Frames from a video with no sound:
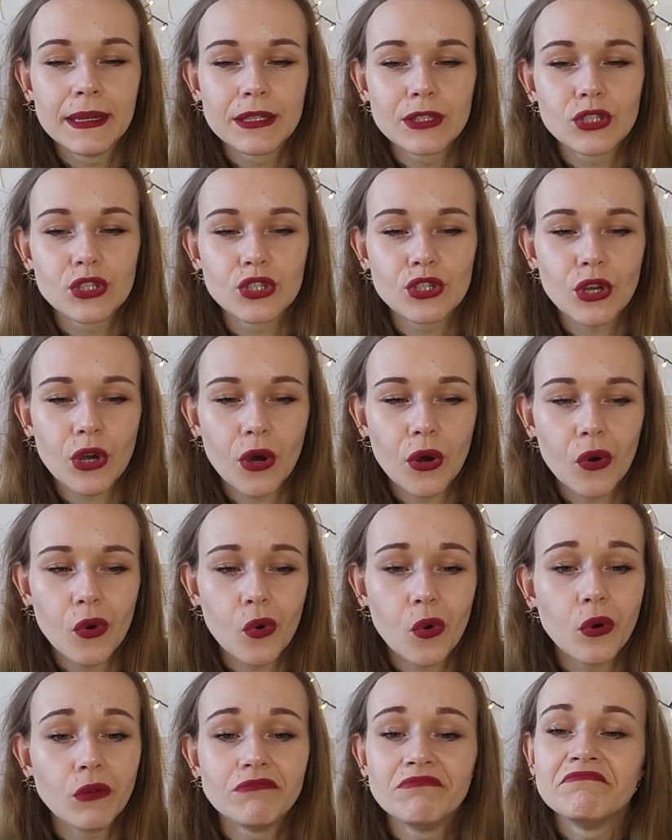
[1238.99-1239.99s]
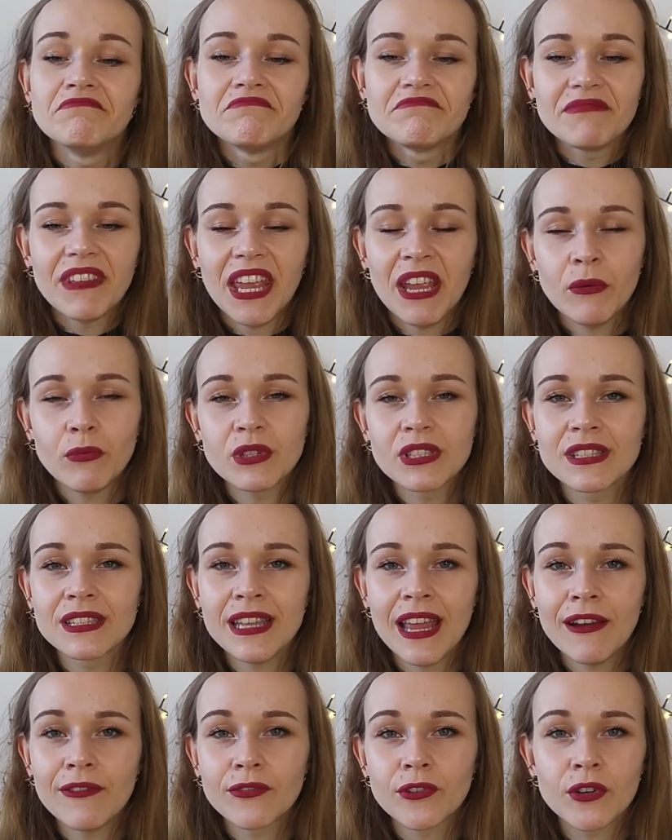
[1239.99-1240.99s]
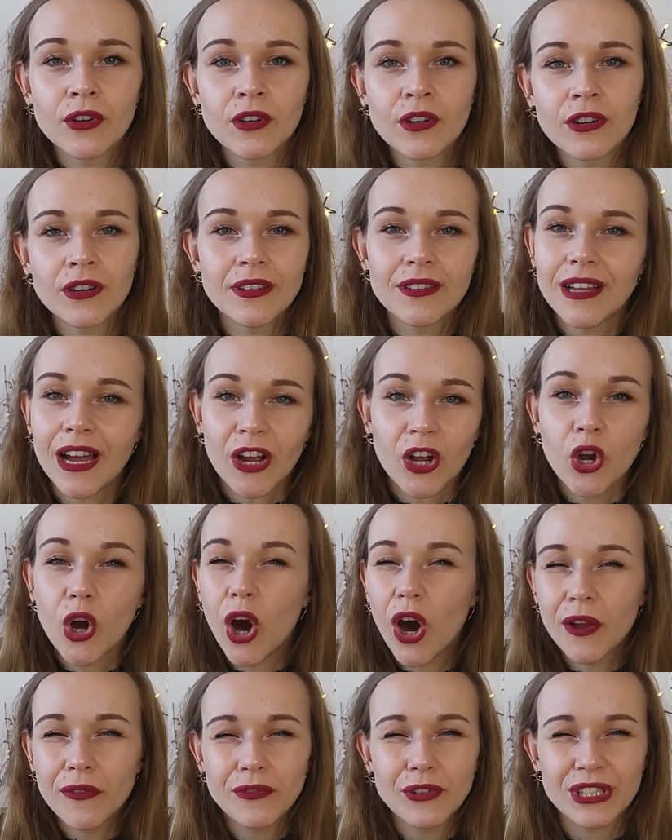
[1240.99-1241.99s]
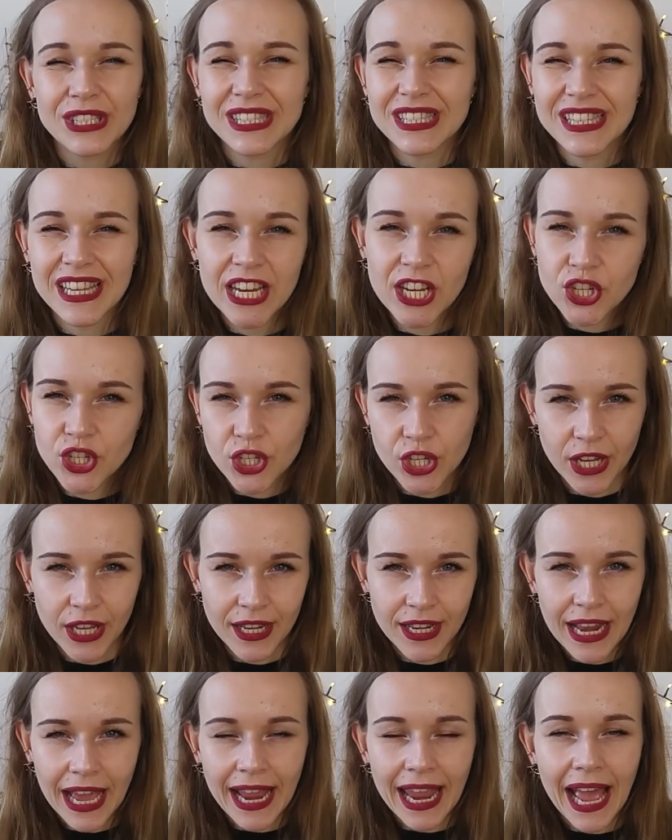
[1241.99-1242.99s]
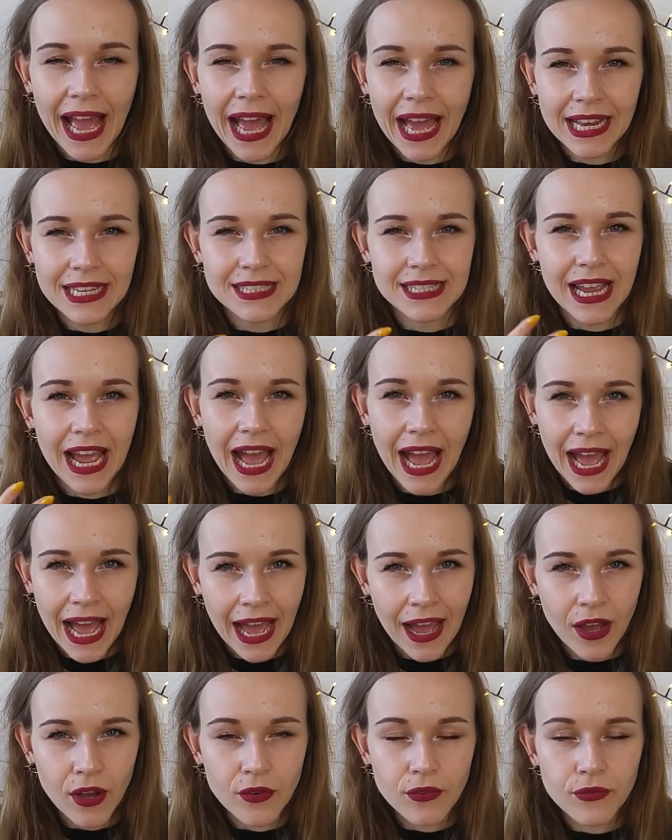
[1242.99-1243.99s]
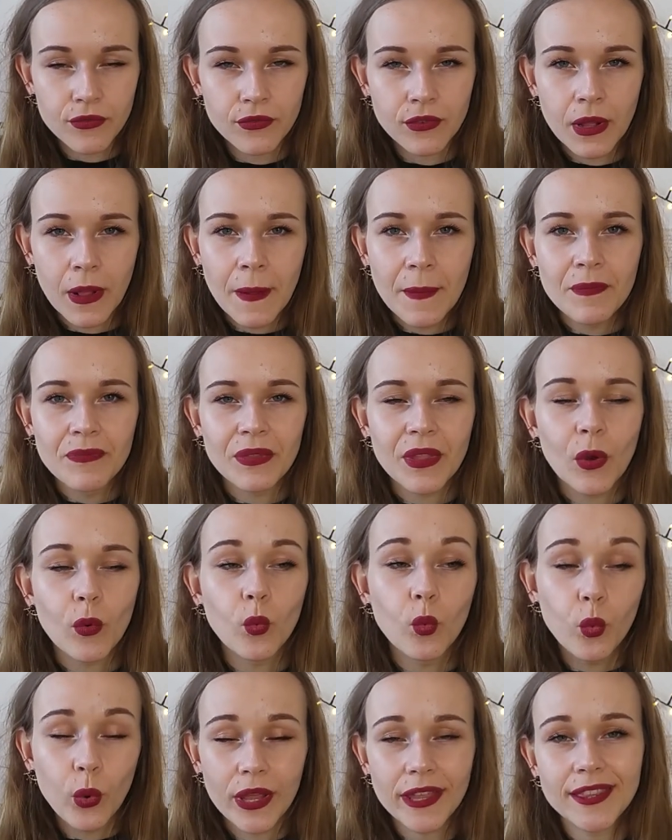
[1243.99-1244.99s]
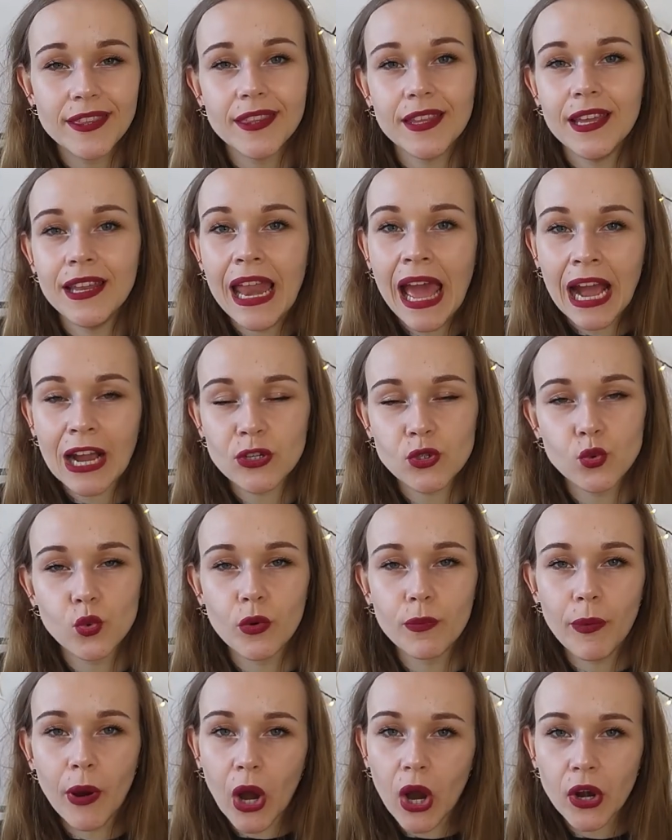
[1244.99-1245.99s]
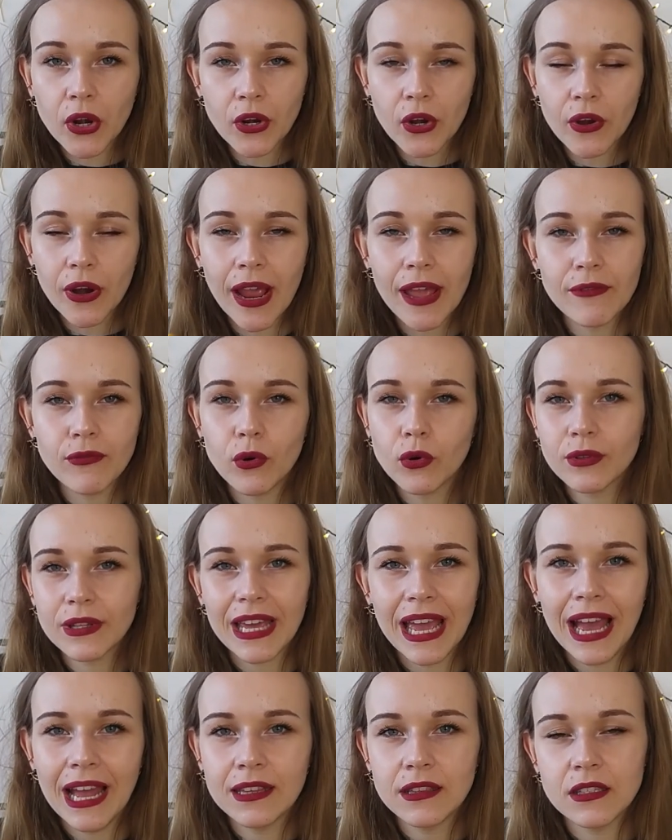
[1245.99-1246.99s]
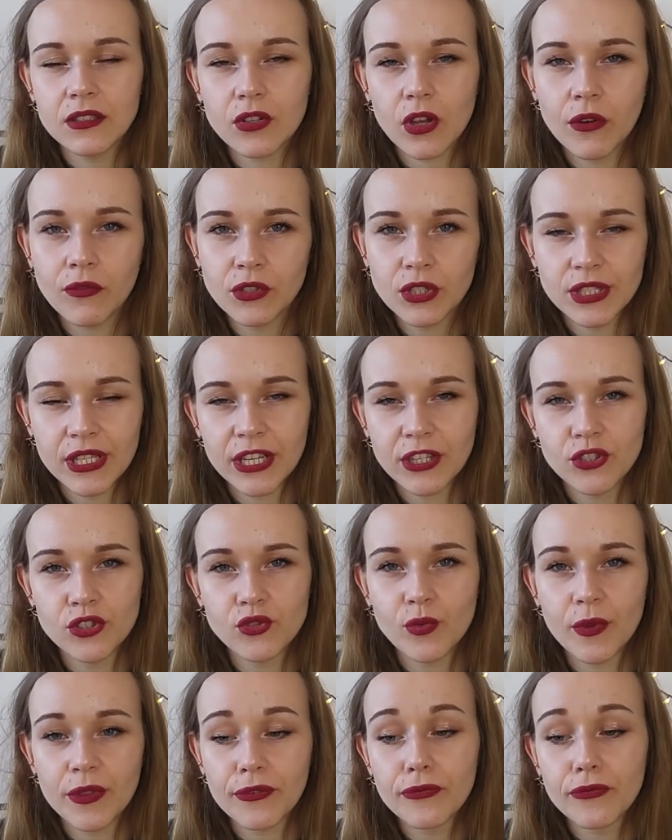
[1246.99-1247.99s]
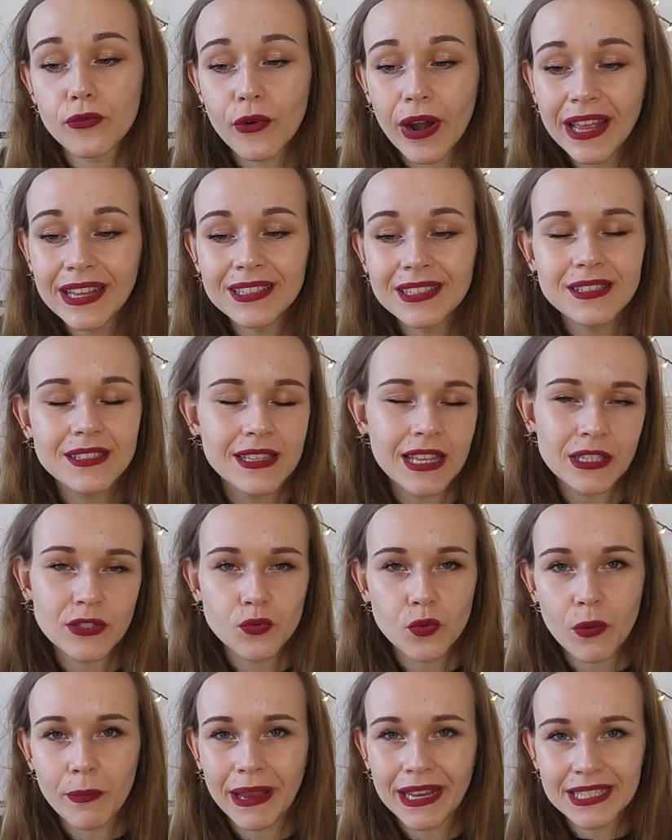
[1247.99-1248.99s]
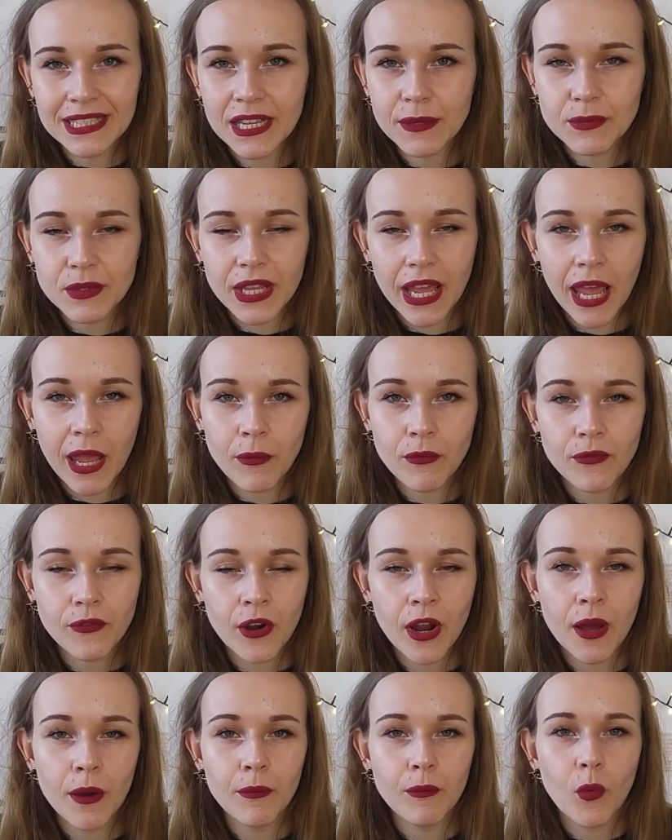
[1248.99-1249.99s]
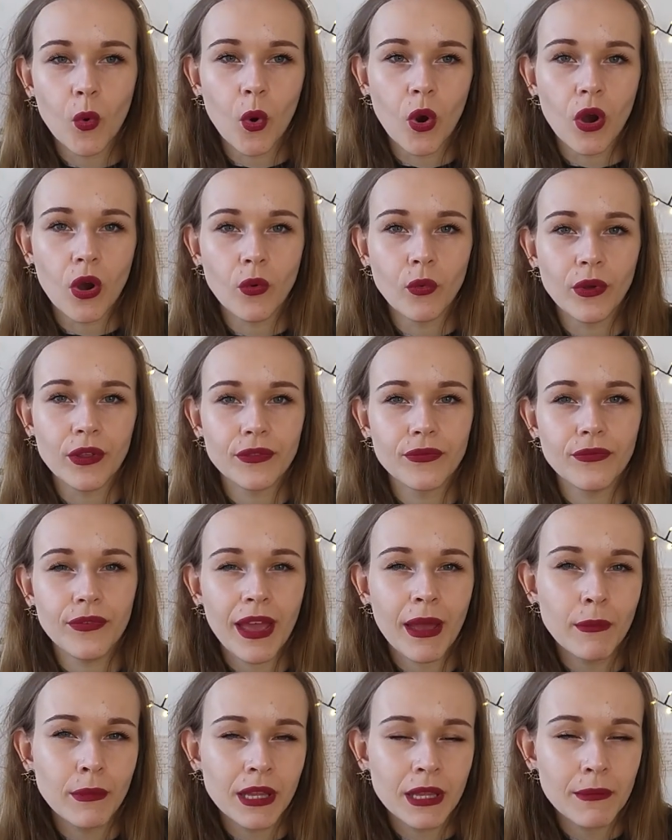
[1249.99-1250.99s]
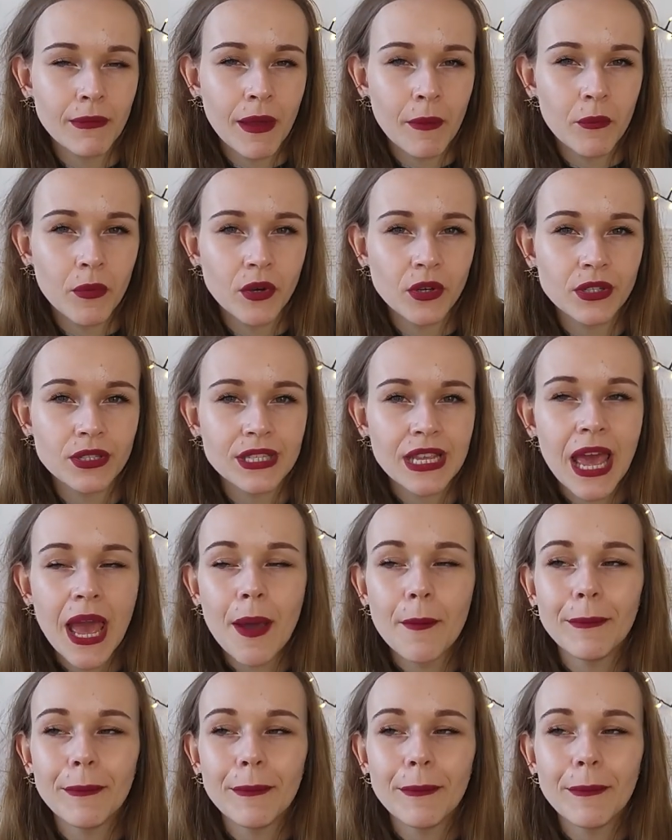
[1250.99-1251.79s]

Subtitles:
So it was never a conversation I had to have with an actual partner. I've only had these conversations with friends. That's where my tips came from, or with family members.